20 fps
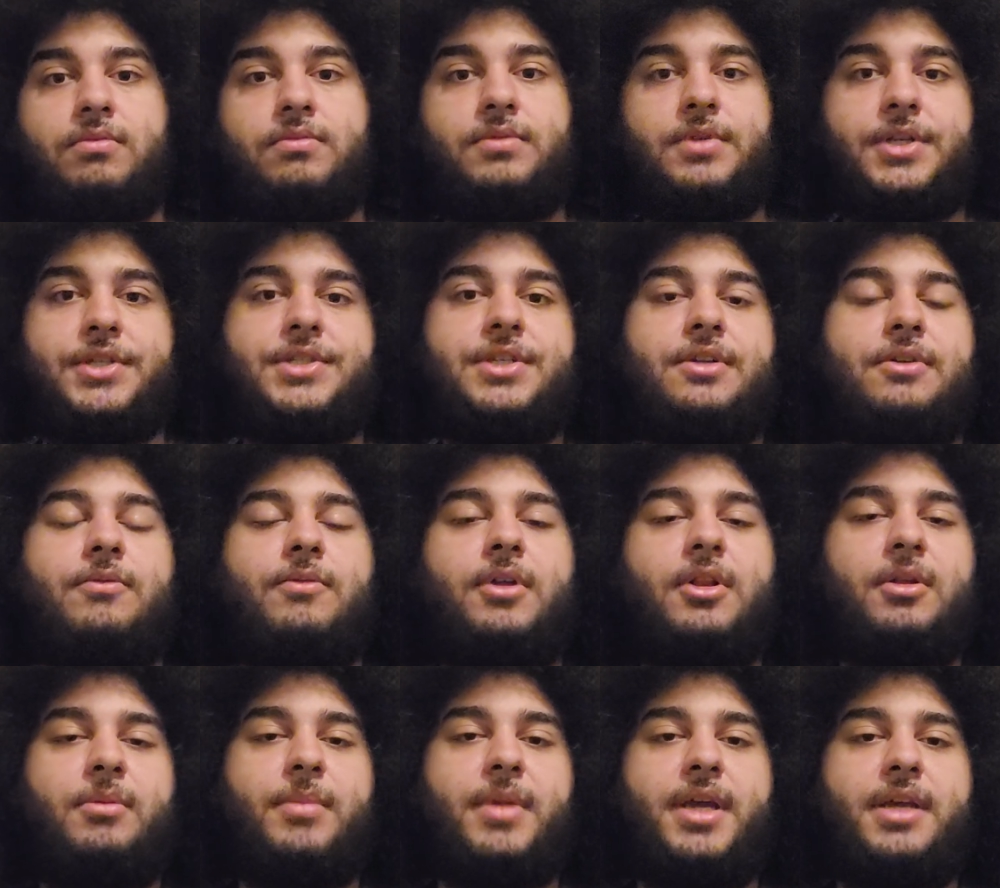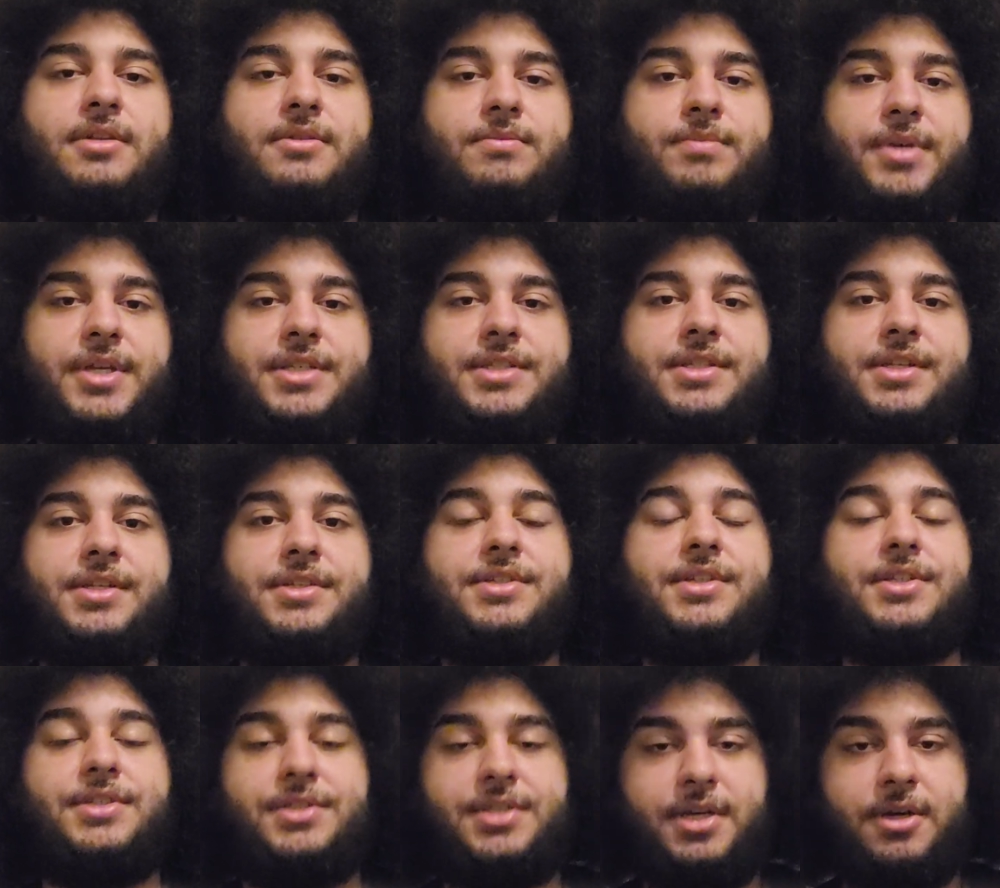this Cinderella Man business
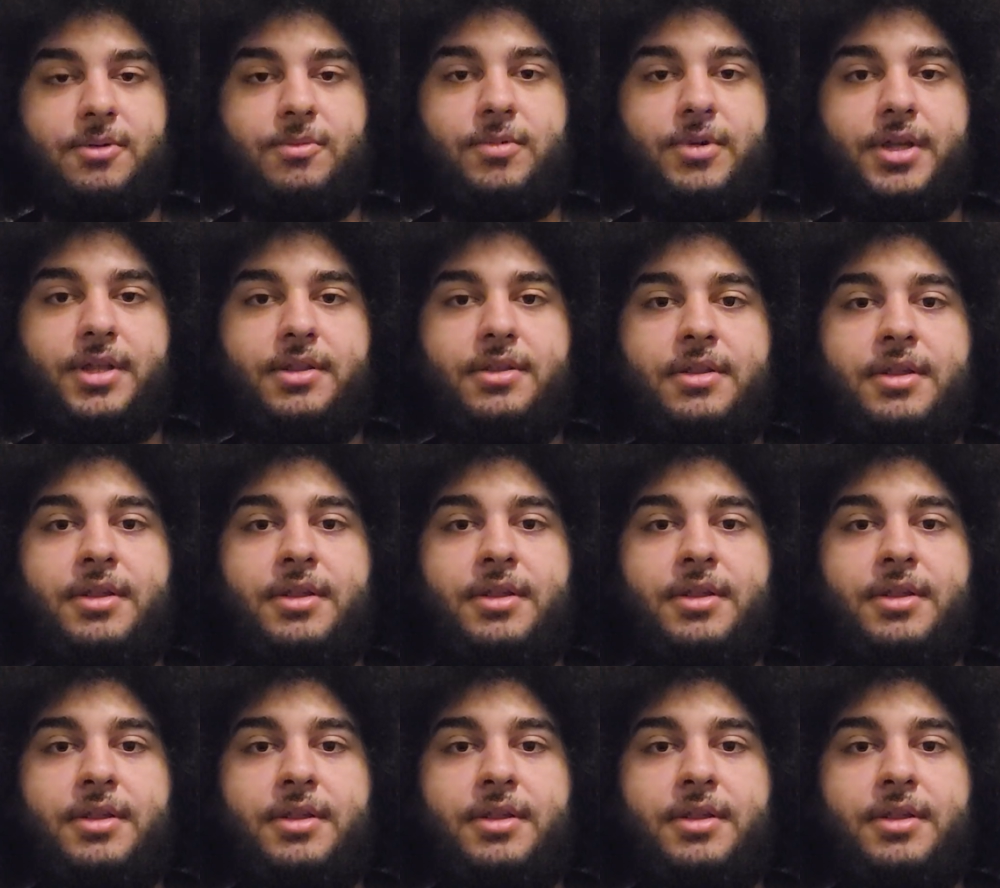is dealt with.